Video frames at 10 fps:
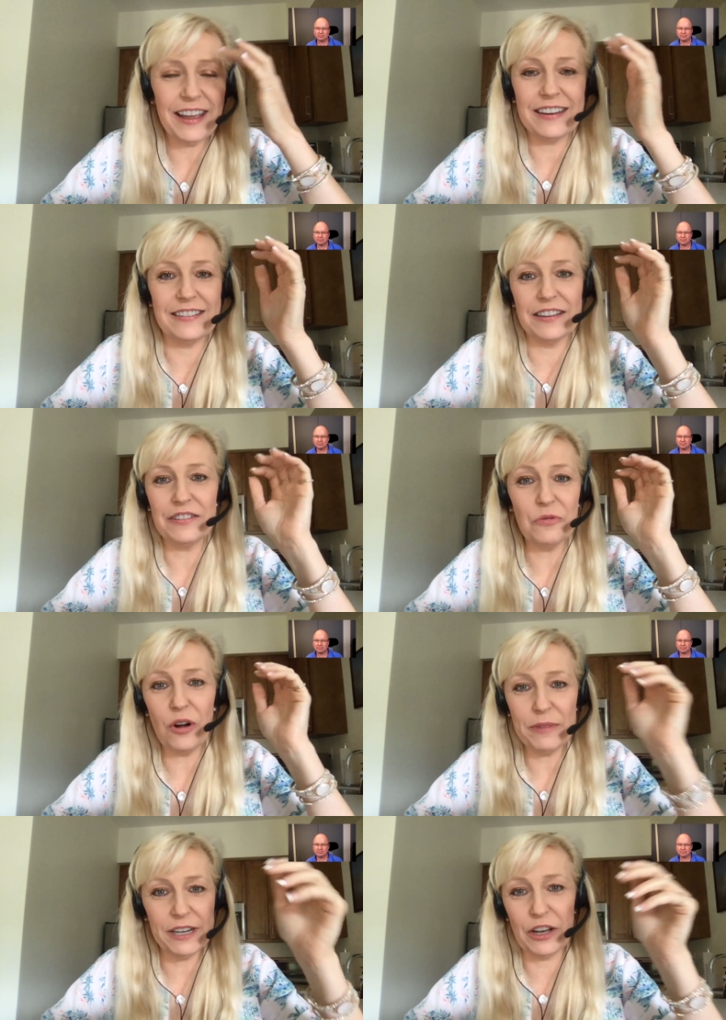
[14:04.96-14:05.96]
side
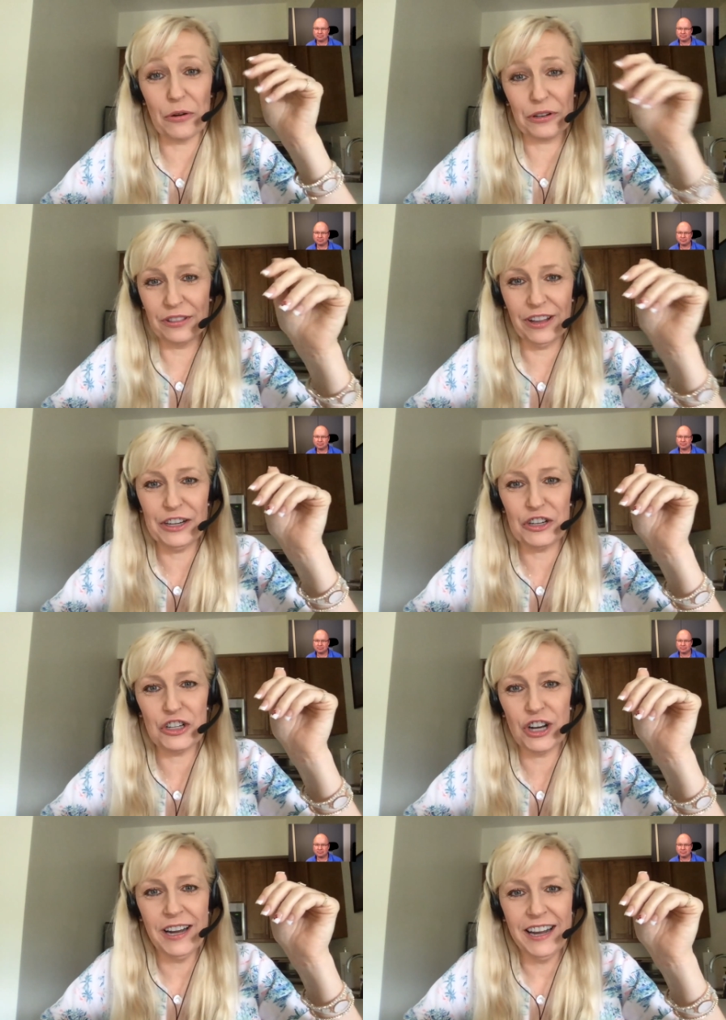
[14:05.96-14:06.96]
doesn't want me to go to
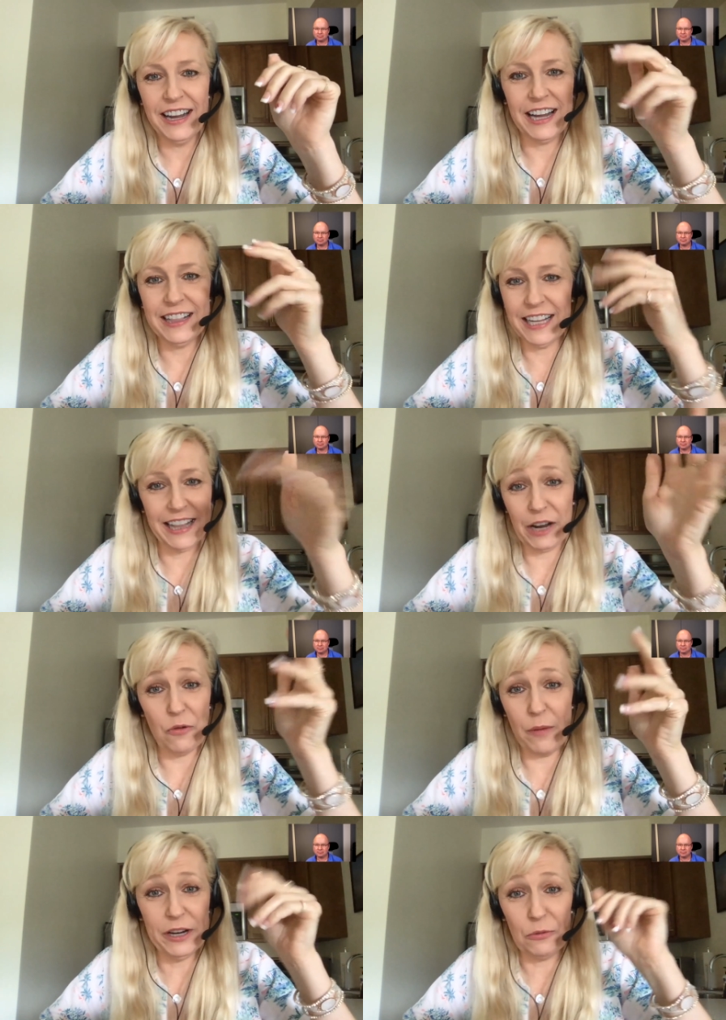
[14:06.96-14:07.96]
lunch and they
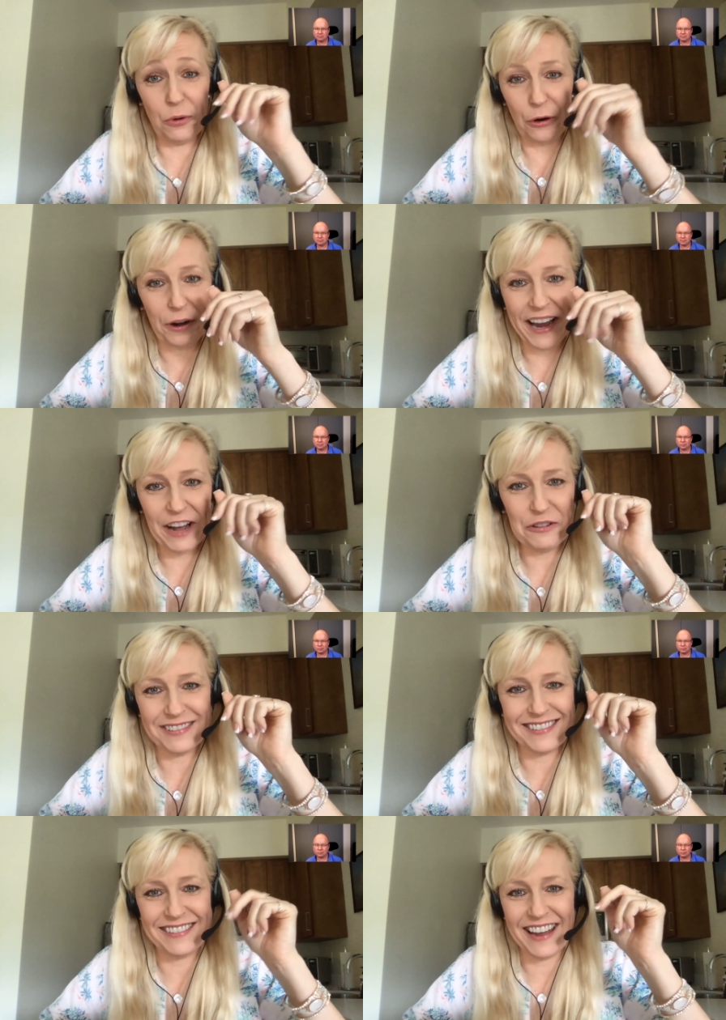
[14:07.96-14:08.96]
like want me to work
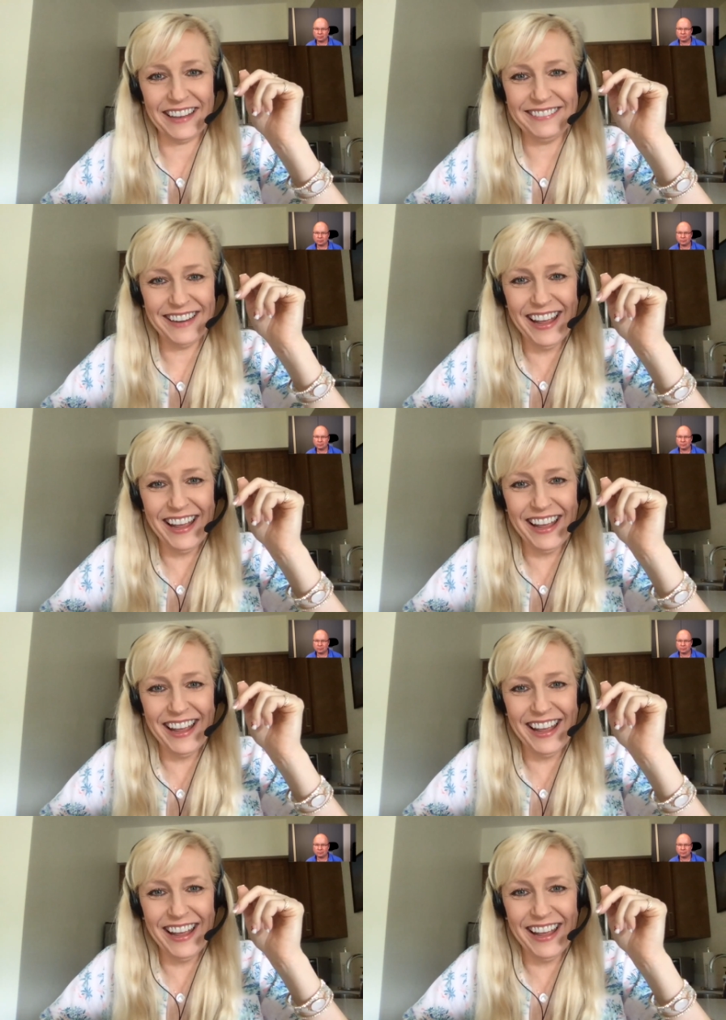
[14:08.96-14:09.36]
out instead,